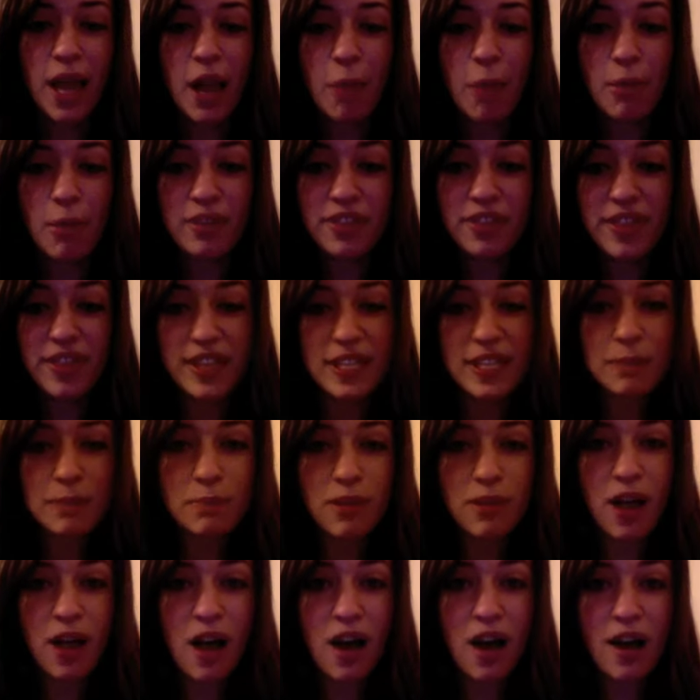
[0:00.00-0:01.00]
But this
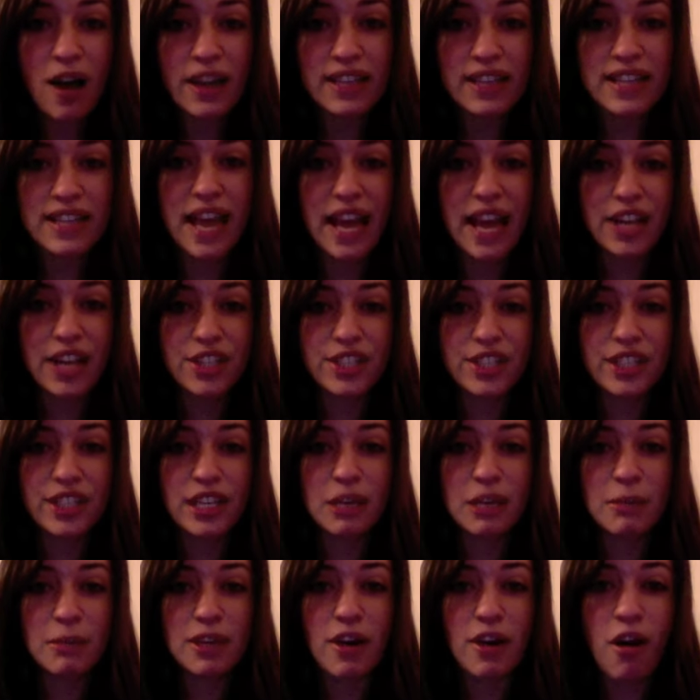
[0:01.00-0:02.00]
blog is actually going
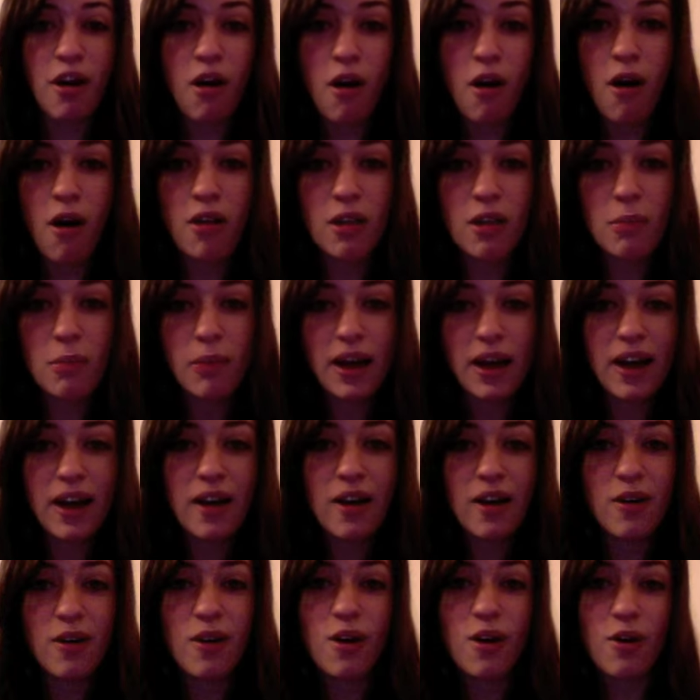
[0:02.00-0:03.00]
to be all
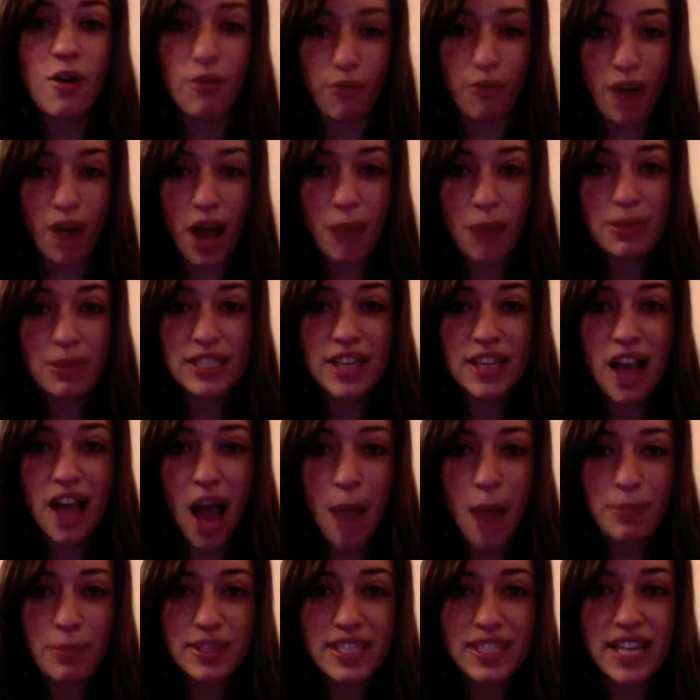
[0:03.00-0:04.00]
about Robbie
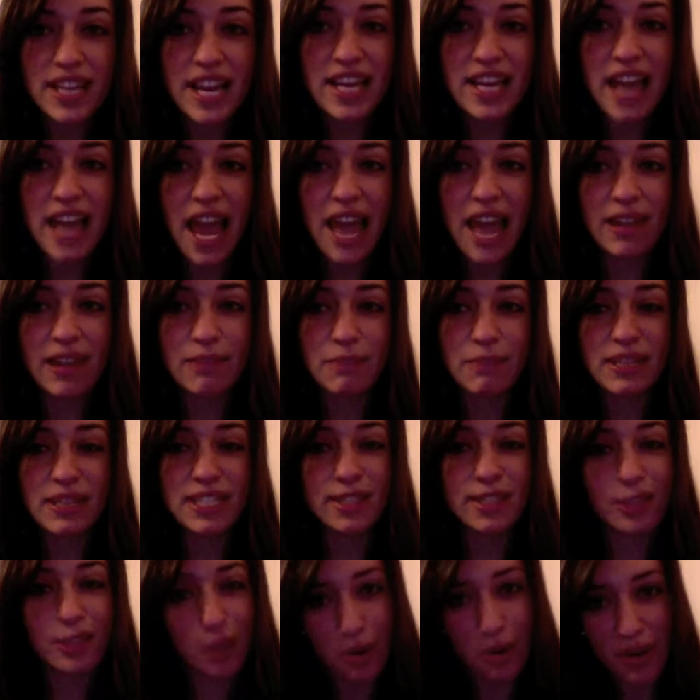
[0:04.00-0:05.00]
Thompson and
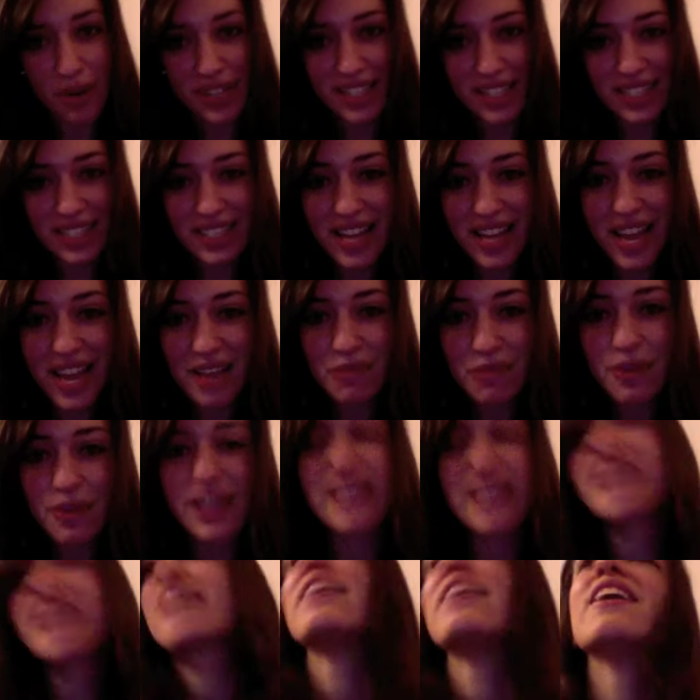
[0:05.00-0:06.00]
Miss Lauren
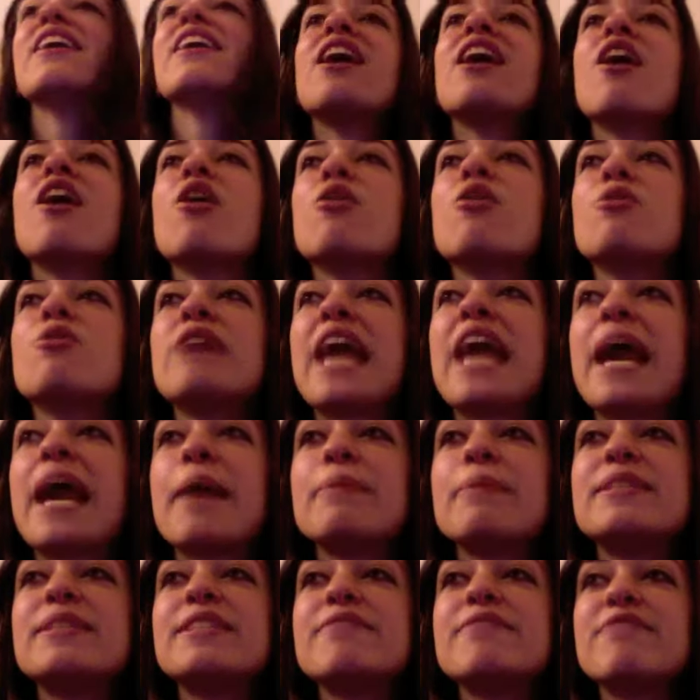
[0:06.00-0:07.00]
Stanwyck, who
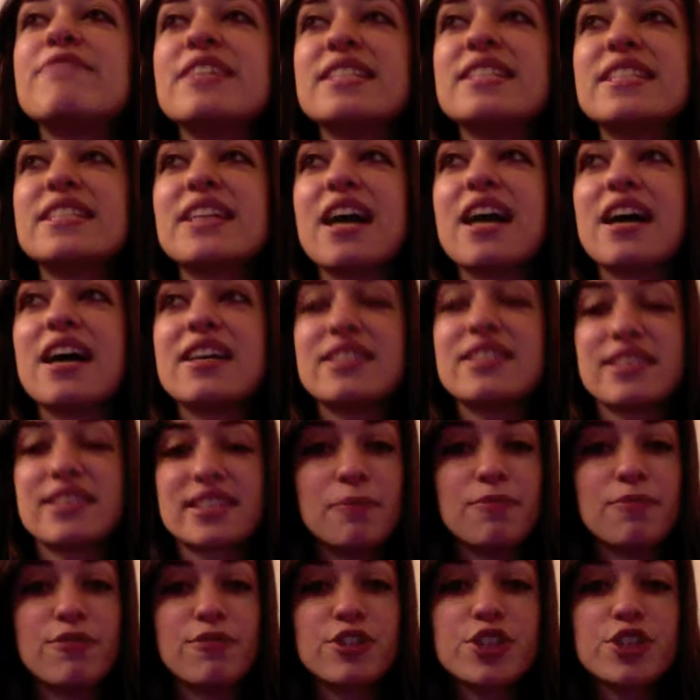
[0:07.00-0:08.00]
came to visit
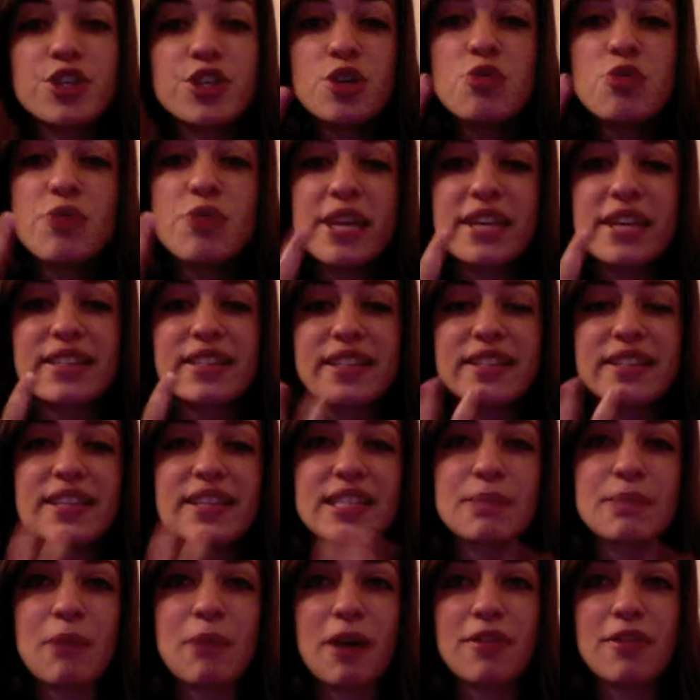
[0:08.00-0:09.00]
us for 2 weeks
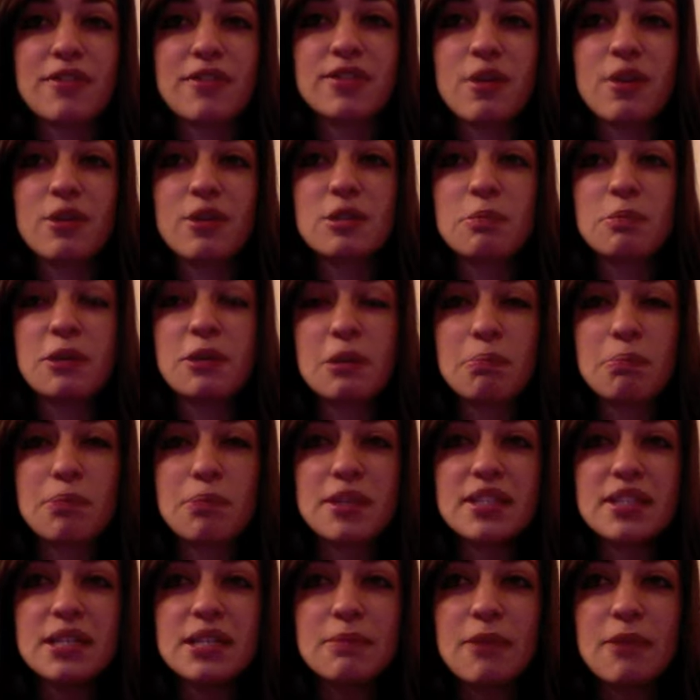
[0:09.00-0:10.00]
this month. So it's been a
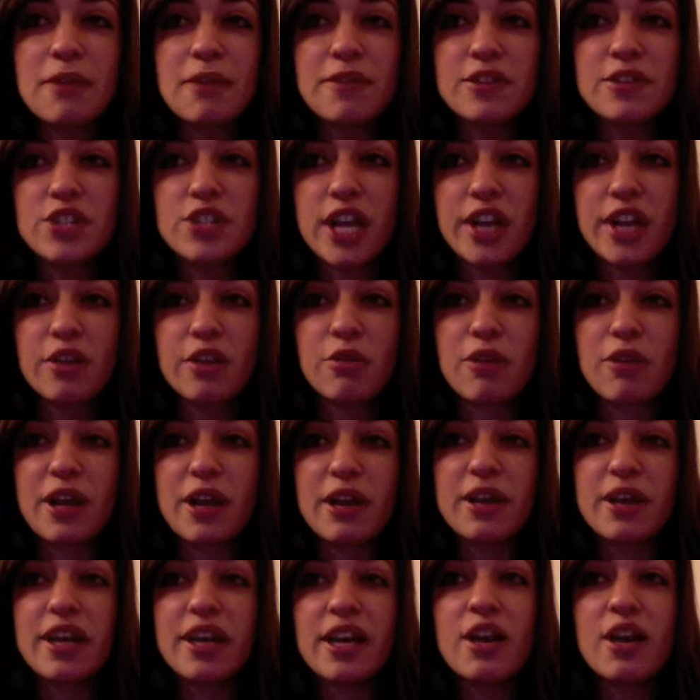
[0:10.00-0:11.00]
busy month in
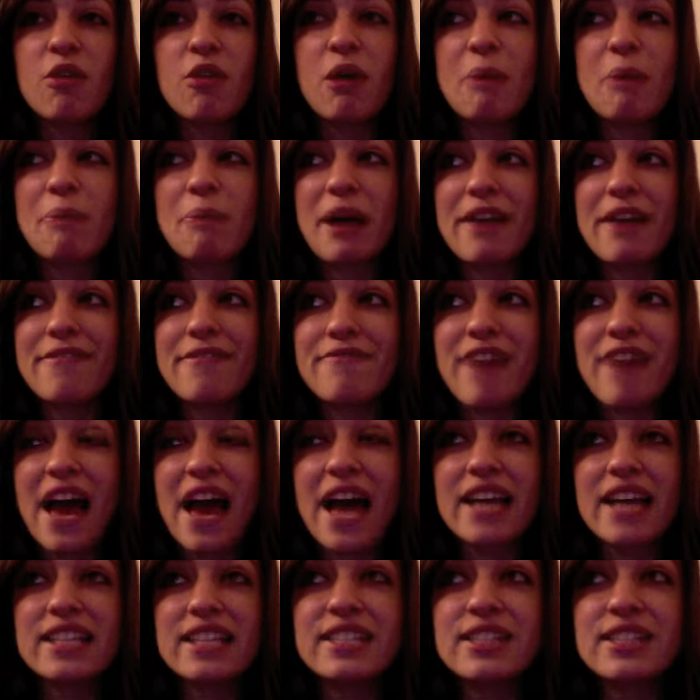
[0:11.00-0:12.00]
January, went by
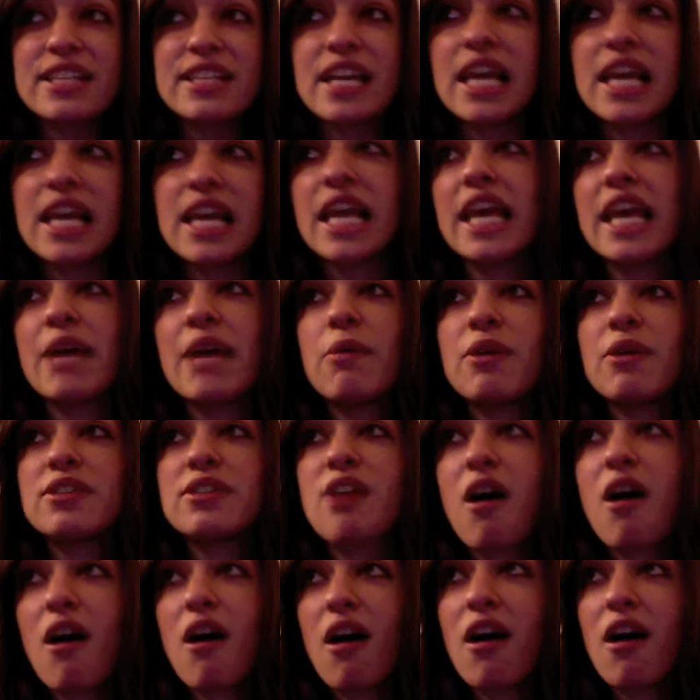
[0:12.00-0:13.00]
fast. It was
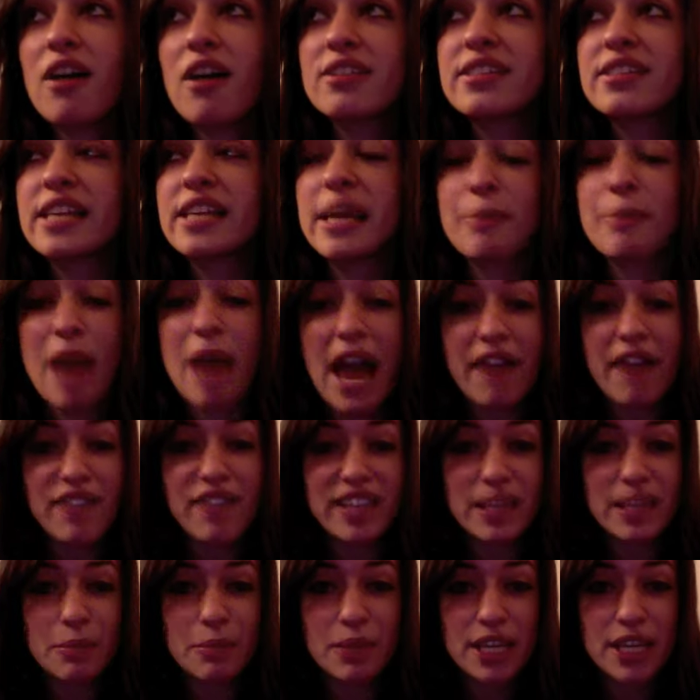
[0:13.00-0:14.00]
awesome having
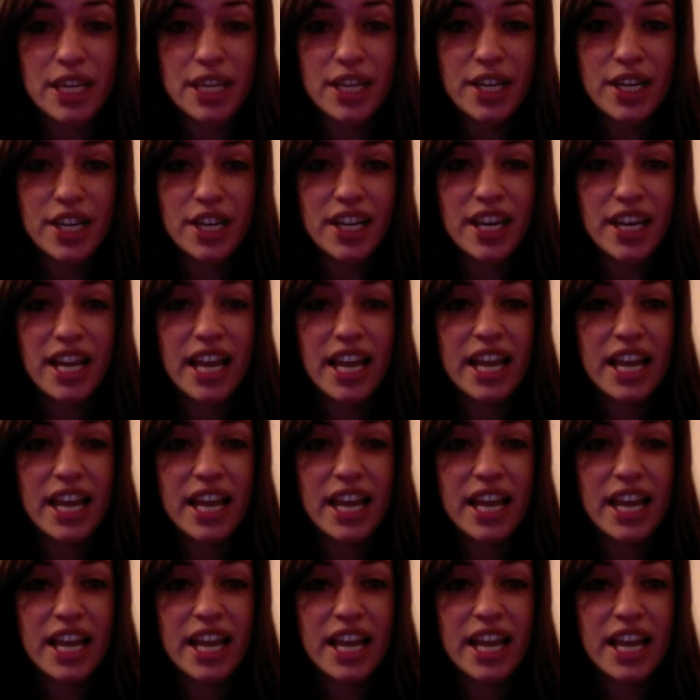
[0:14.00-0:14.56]
them here.